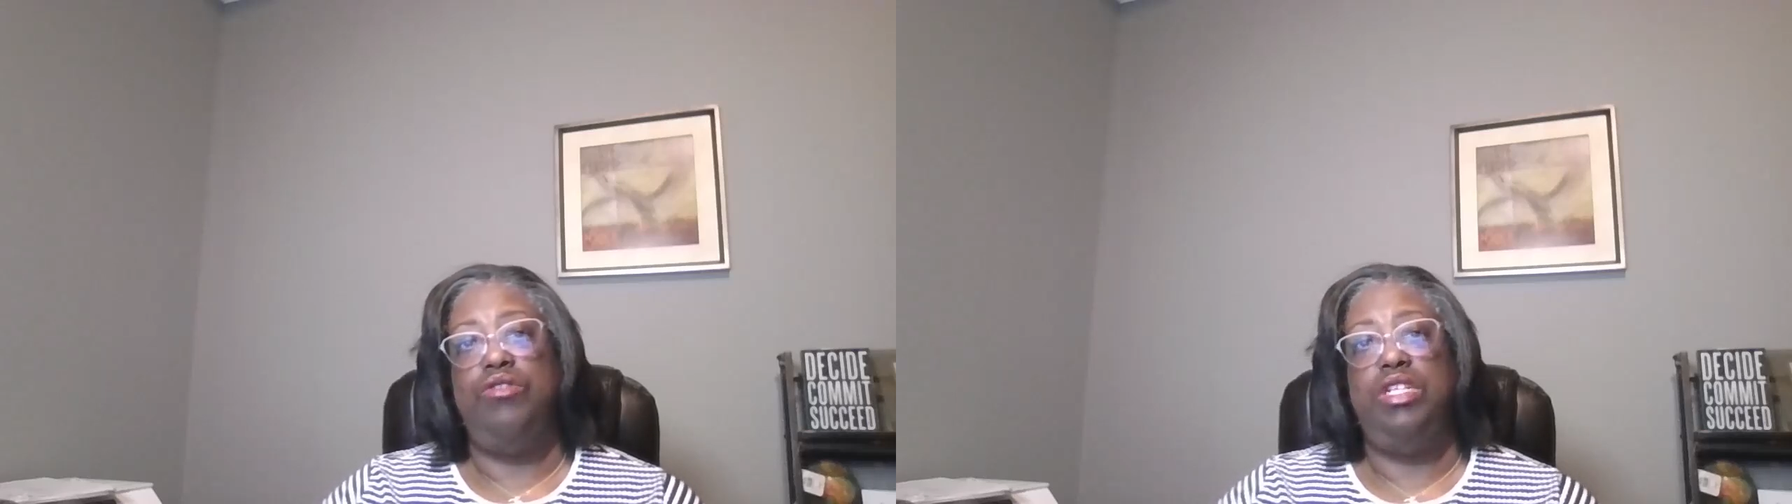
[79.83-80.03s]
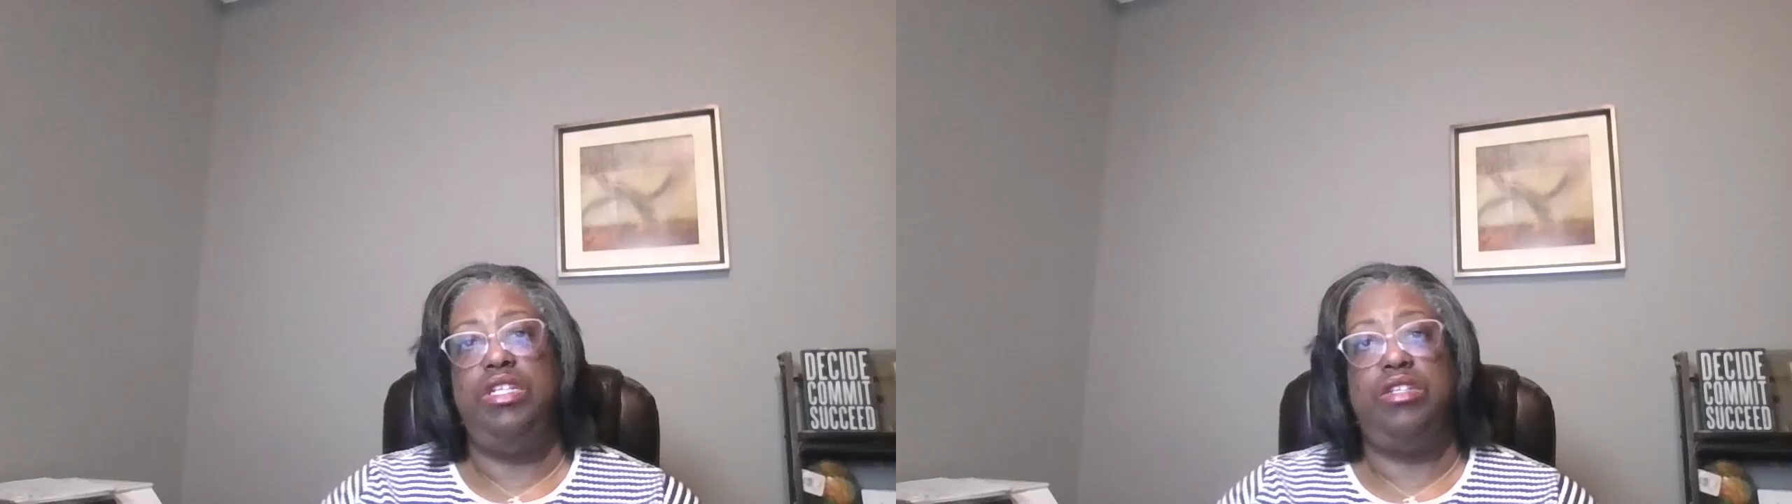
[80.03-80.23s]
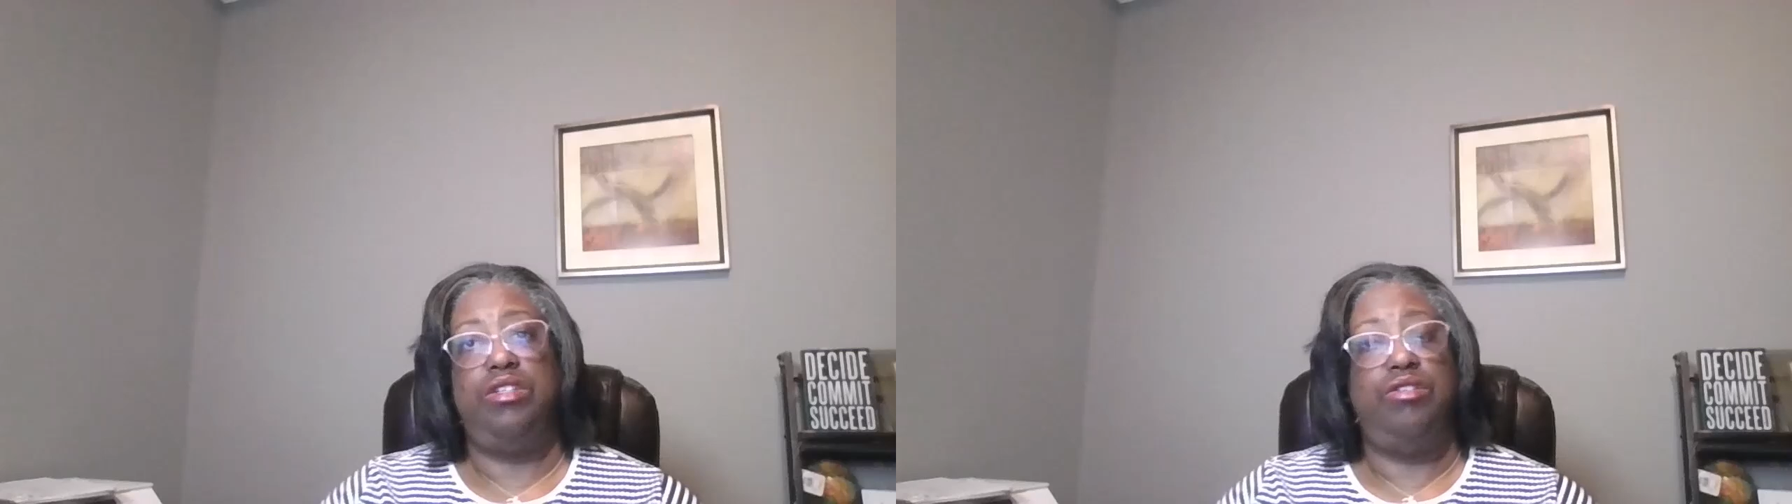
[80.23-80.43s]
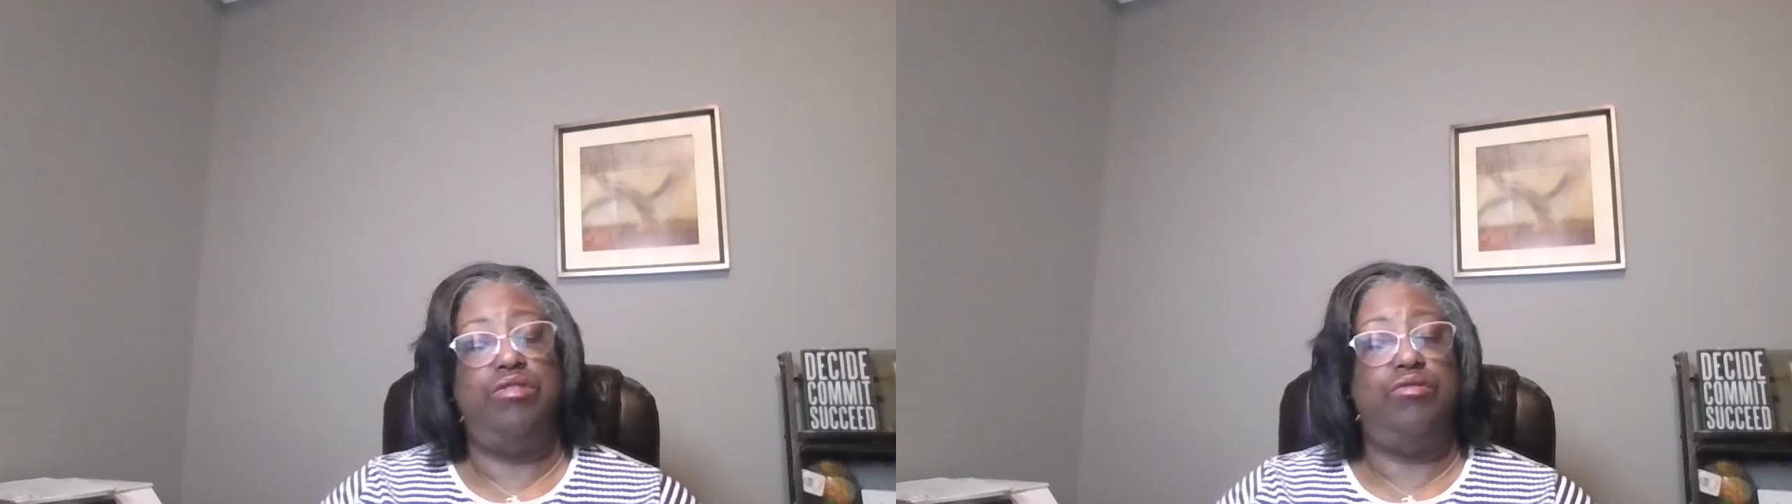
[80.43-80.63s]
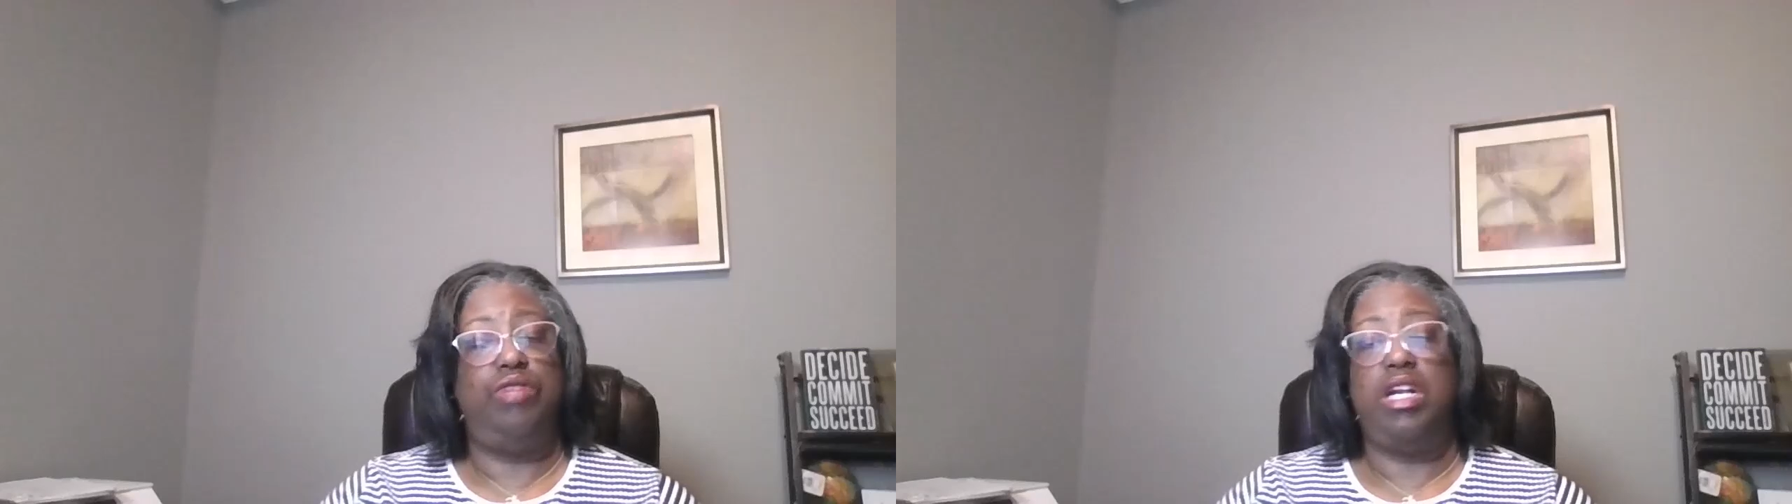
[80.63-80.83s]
you need to do,